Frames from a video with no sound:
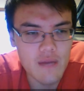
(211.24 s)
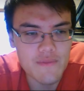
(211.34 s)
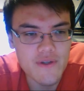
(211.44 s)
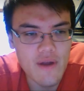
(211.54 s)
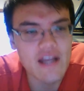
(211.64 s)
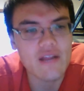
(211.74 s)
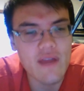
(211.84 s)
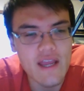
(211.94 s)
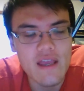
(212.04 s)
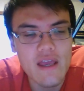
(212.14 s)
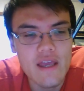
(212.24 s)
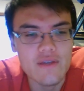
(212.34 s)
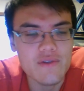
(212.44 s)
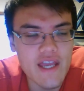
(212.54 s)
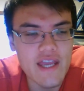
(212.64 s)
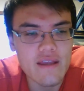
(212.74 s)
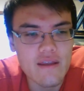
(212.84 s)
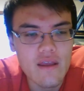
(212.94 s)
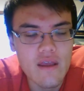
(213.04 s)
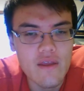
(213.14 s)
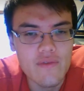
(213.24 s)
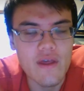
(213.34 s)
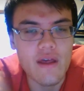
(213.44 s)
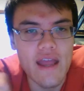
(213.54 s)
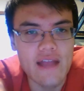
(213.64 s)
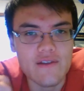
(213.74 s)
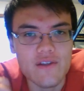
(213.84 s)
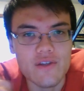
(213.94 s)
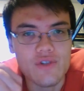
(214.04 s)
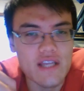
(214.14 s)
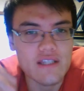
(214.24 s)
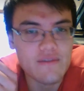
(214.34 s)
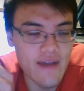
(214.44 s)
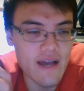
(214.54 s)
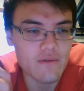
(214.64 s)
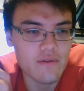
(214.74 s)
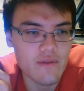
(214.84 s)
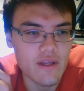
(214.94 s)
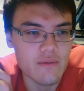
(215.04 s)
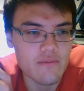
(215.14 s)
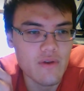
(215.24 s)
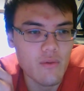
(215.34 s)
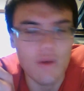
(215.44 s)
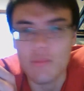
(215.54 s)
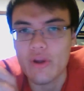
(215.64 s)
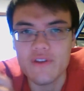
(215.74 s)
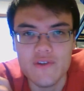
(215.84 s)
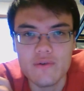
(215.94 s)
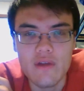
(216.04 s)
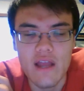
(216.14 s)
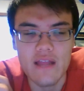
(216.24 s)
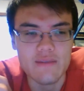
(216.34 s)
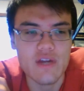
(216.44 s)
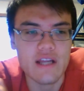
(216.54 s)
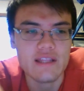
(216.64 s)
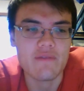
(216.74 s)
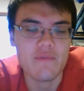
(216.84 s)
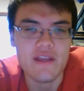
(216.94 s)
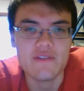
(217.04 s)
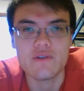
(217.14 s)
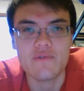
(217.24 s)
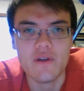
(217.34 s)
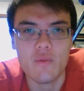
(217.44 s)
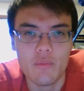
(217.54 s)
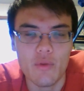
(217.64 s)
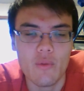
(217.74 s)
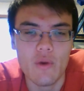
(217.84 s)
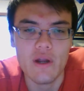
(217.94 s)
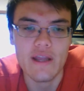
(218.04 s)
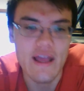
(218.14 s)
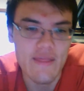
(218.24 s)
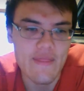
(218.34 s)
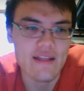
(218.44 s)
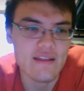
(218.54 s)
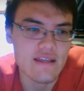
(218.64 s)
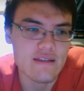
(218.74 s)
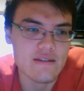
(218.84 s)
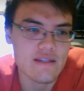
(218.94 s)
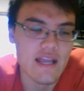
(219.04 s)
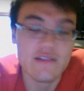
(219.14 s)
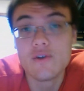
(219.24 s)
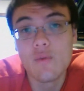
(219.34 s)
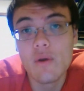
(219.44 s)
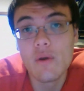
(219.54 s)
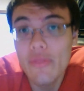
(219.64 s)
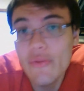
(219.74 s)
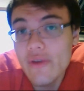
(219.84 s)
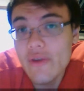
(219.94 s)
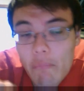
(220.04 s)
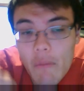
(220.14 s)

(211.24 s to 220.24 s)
So anyway, you take the answer you just found in 1.2 and subtract that from the answer you found in 1.1, and that is the answer to 1.3.